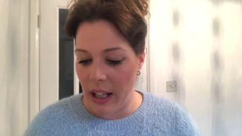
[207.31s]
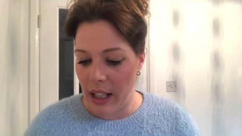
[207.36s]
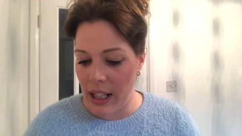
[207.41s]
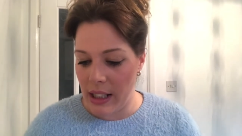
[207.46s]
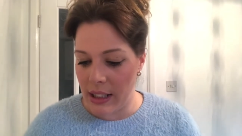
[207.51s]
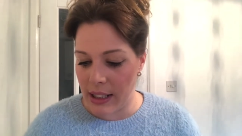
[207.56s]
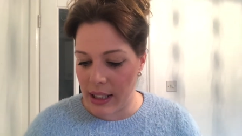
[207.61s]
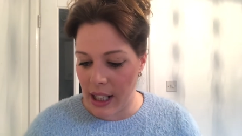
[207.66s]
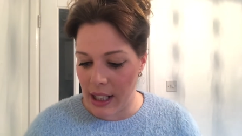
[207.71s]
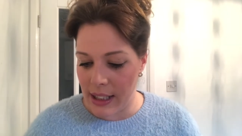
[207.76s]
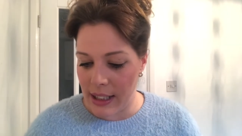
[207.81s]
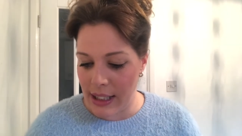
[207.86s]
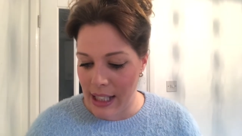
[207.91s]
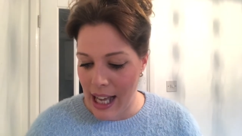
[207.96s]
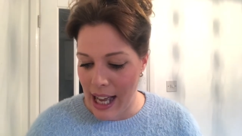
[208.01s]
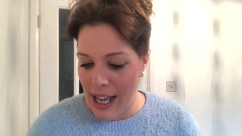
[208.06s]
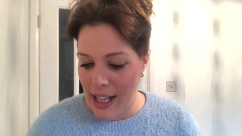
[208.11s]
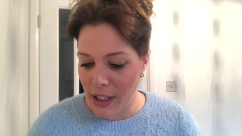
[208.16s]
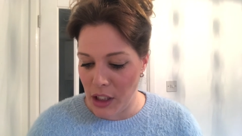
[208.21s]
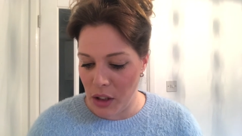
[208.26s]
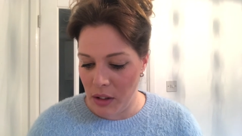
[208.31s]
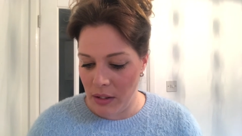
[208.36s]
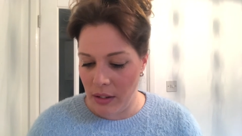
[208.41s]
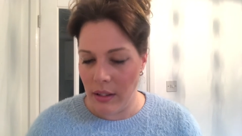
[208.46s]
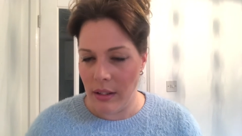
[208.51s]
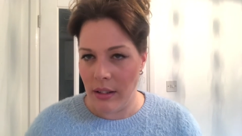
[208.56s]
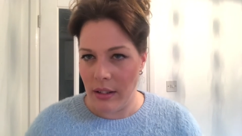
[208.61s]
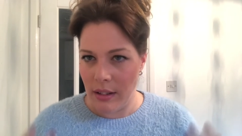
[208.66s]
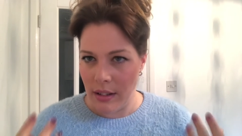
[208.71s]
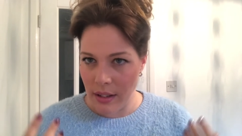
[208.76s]
let's get sad,
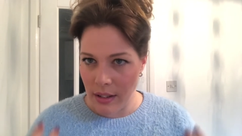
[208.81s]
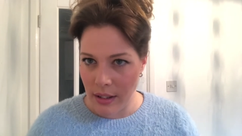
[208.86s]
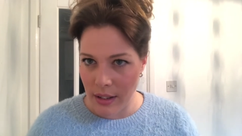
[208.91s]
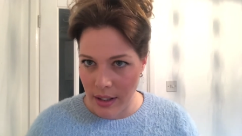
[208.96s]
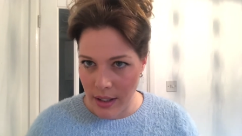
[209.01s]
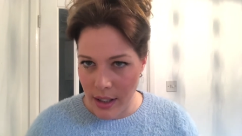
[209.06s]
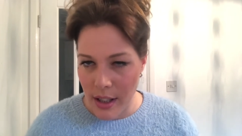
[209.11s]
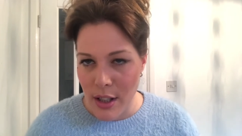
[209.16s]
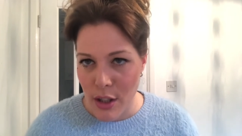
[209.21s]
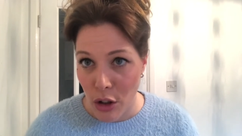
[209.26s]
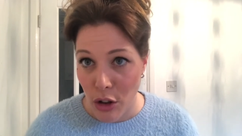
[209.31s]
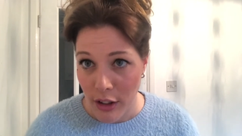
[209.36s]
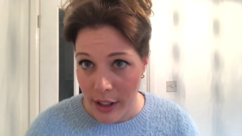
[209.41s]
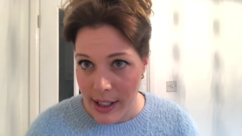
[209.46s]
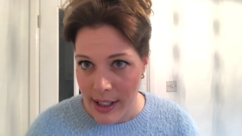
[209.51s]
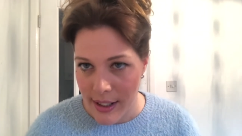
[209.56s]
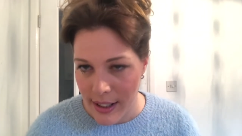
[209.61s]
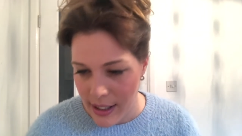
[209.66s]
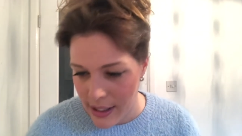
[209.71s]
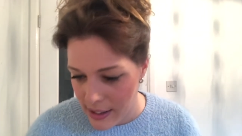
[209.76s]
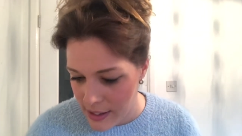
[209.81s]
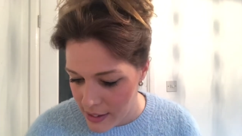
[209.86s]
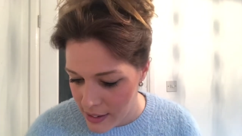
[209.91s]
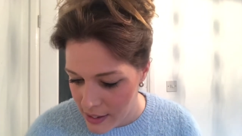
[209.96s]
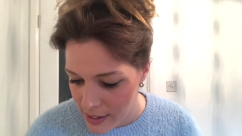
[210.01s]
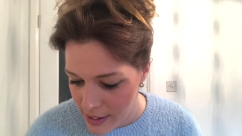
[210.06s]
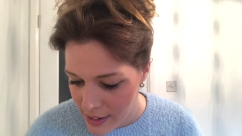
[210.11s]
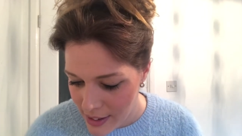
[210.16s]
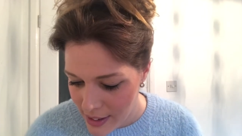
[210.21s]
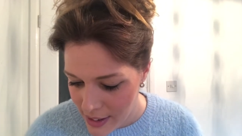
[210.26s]
because the song is sad,
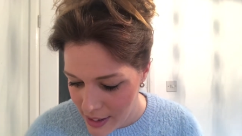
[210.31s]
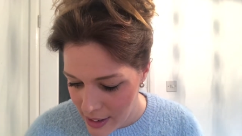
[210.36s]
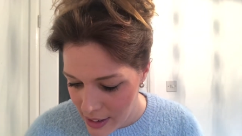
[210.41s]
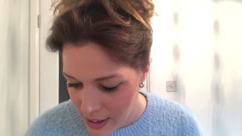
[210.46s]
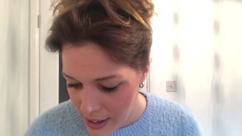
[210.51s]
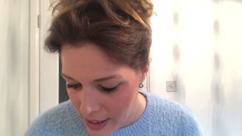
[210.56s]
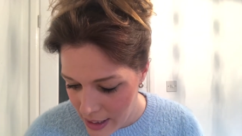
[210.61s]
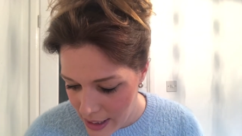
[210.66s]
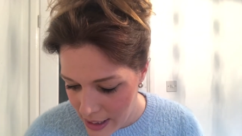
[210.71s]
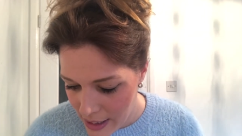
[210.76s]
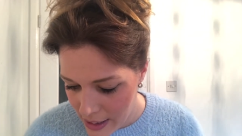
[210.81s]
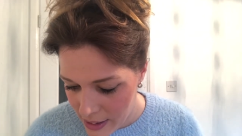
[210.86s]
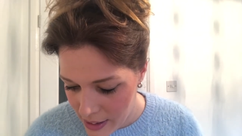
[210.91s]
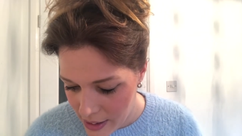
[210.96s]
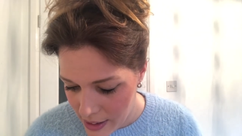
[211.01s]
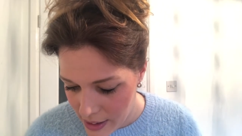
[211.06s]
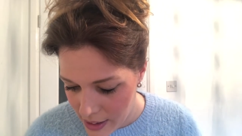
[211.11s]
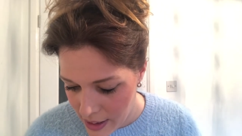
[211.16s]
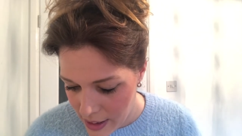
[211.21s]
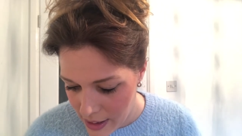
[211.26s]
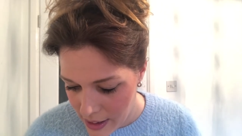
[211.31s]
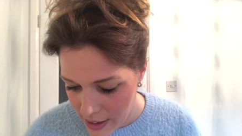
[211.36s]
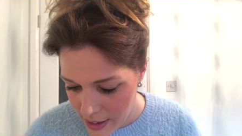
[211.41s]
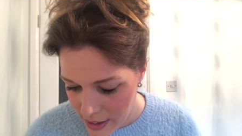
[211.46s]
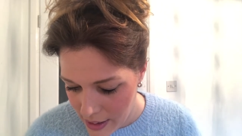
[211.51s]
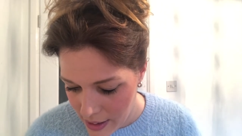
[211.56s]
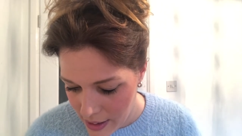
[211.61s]
and, uh,